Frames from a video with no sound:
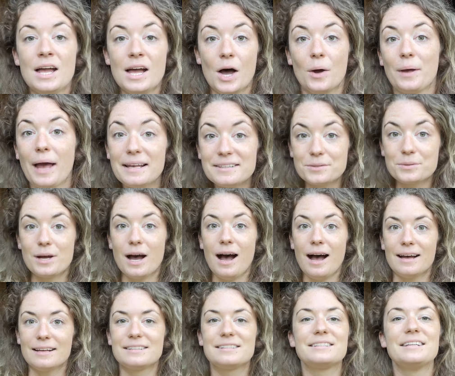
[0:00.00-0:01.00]
Okay, so
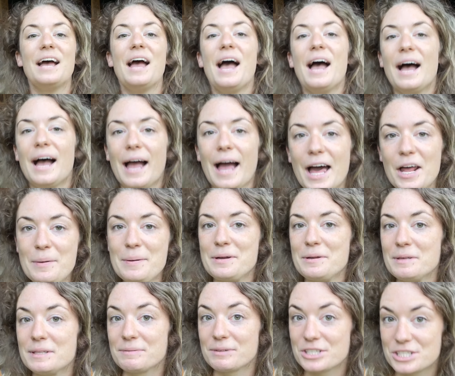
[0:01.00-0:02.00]
costs. How to do
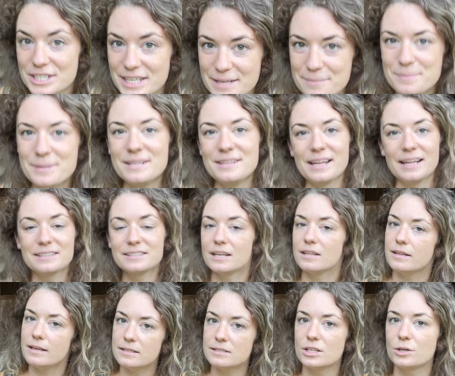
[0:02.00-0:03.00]
this for cheap? That's at
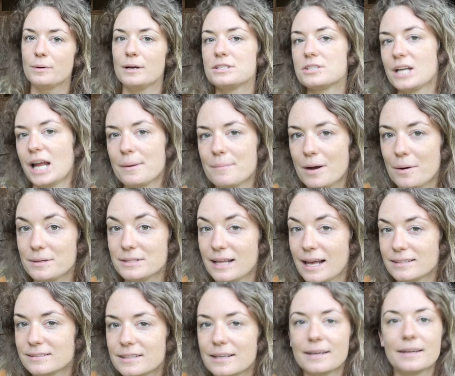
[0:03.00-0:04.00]
least the question I'm always
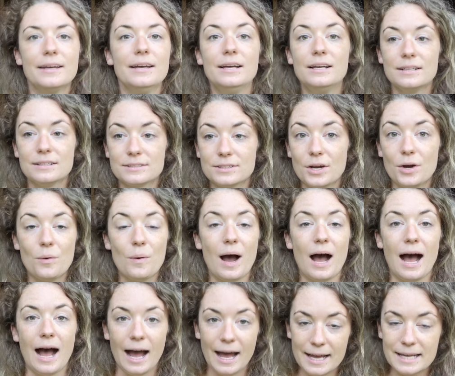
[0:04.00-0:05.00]
asking. So
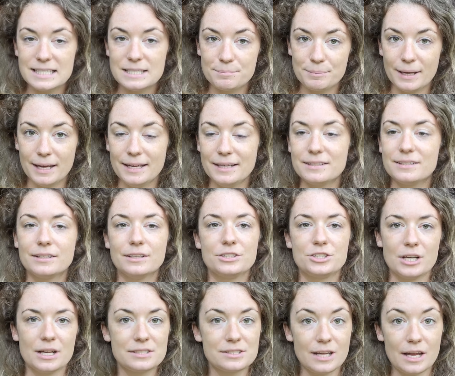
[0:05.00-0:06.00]
I spent
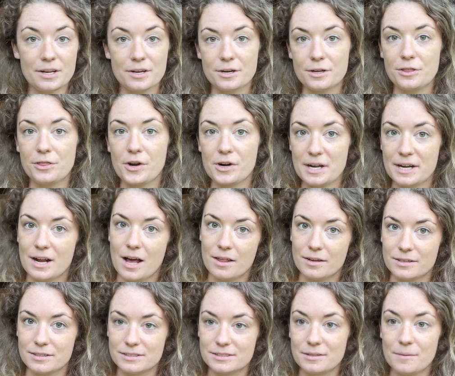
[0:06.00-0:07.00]
just under
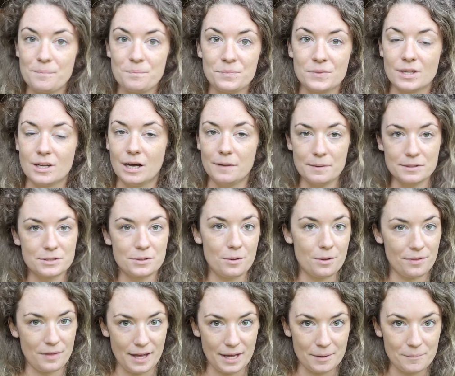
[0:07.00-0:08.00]
$30 on this whole
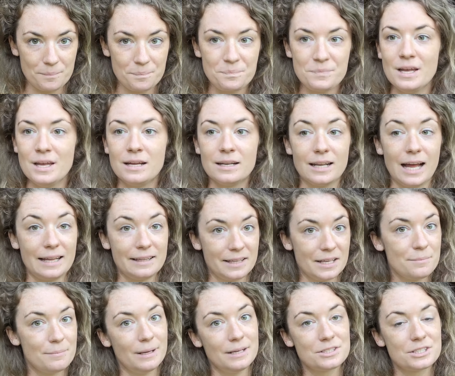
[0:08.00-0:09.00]
thing. I did
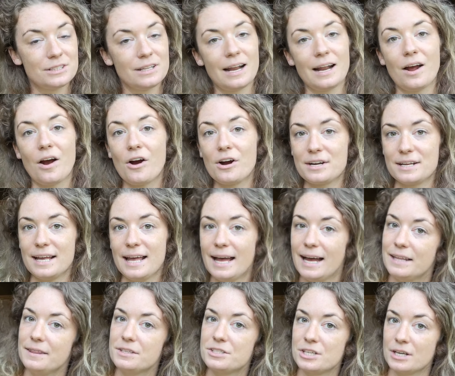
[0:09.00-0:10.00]
mention that I already
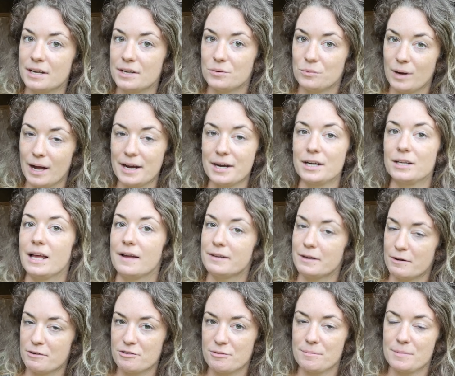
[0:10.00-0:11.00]
had the chicken wire left
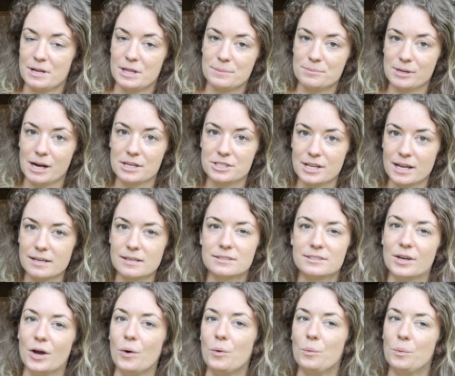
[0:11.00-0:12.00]
over from another project,
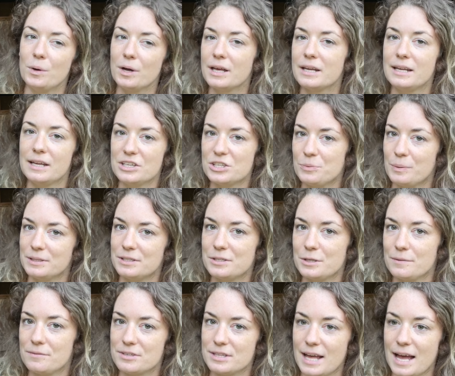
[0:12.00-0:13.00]
so we'll get into what to
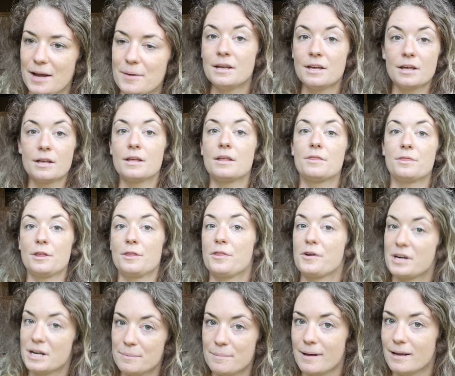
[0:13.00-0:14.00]
do for that. The
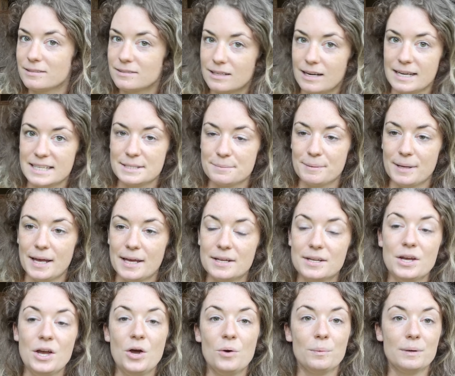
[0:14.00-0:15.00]
30 bucks that I spent
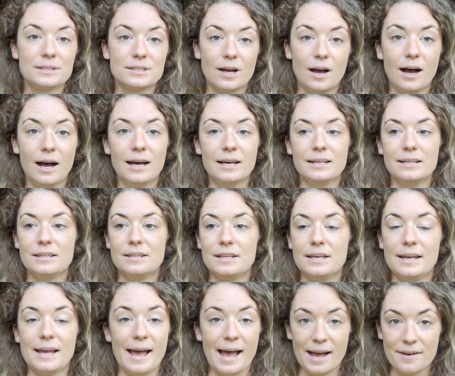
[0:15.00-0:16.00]
was on
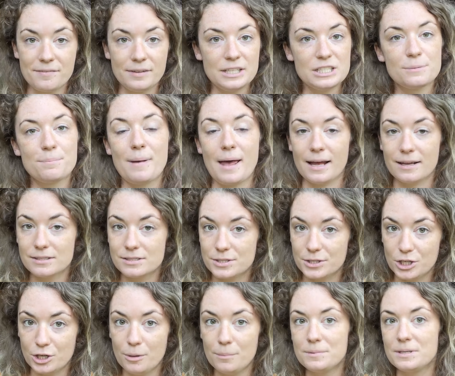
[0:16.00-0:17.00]
the 1/2-inch Pex
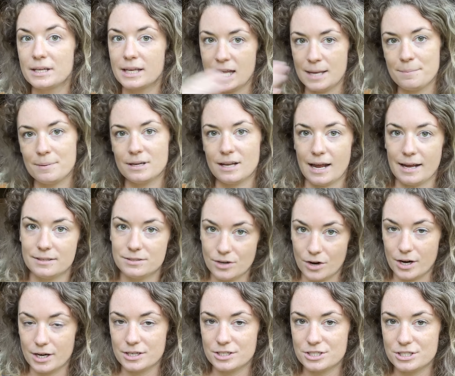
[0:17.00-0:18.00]
tube to keep a nice
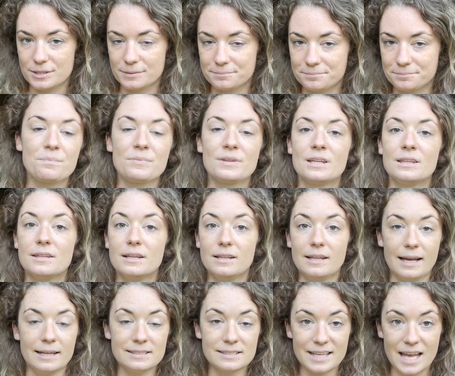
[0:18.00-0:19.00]
arch, the
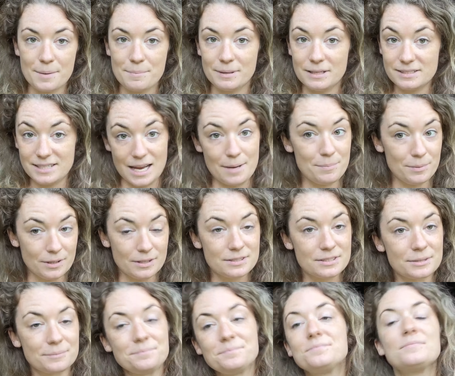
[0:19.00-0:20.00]
landscaping
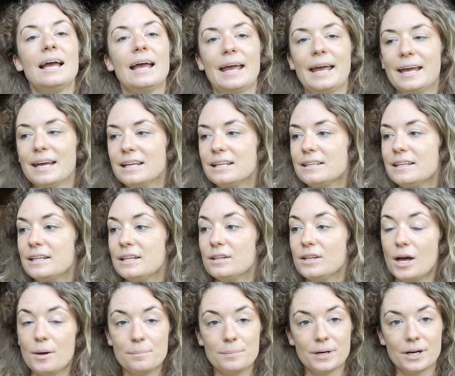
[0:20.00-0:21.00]
staples, and the
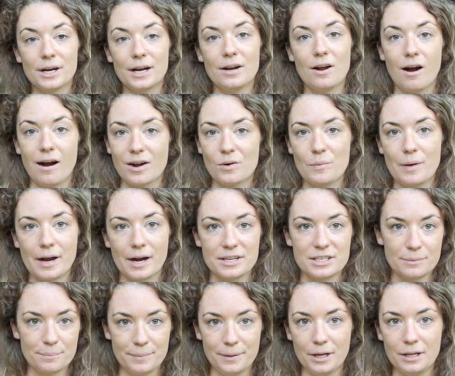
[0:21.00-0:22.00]
lumber and hardware
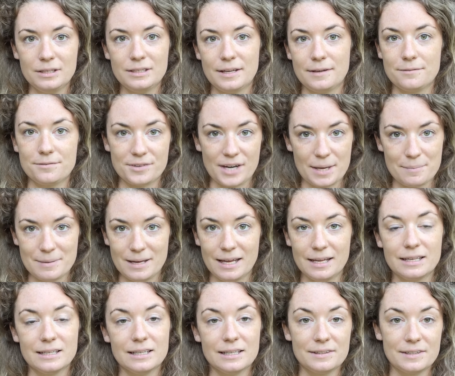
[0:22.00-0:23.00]
to build and frame
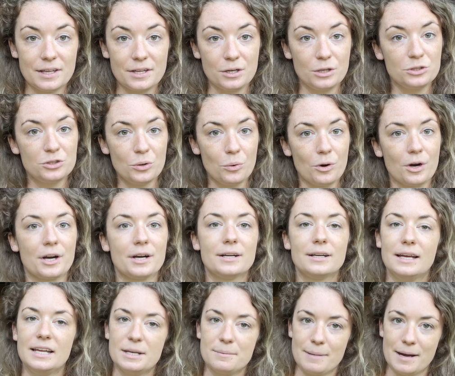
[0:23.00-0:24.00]
in the little door
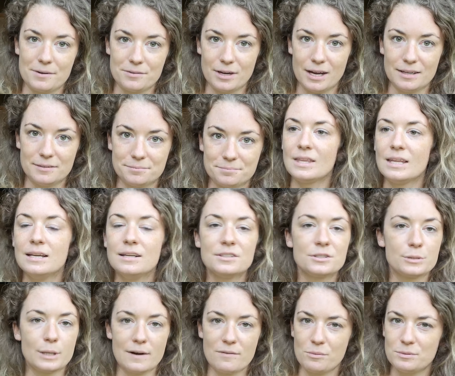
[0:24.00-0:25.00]
into my run.
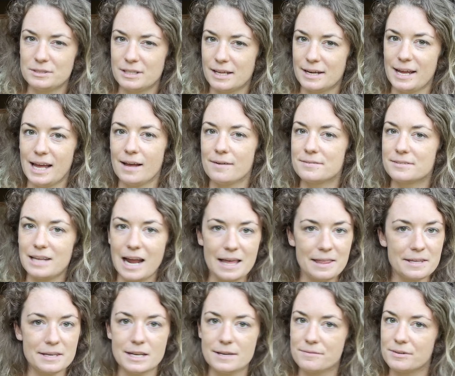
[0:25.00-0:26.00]
So everyone's gonna have
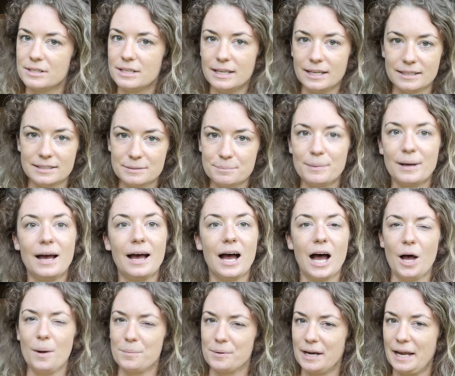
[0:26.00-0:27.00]
slightly different needs, but
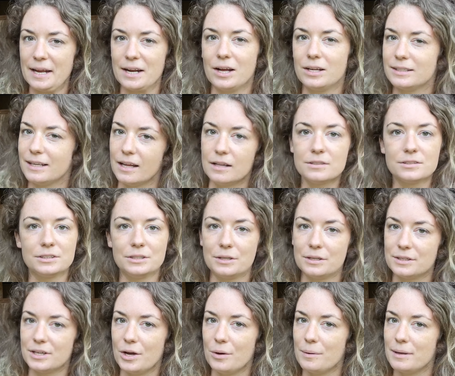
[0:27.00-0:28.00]
I'll break it all down so you
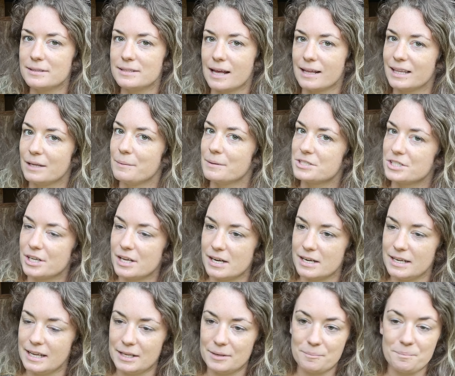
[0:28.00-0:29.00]
can know exactly what you're gonna
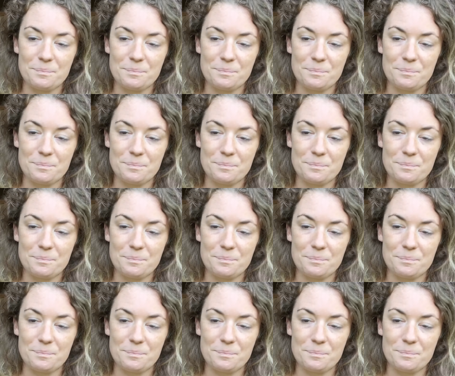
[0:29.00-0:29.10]
need.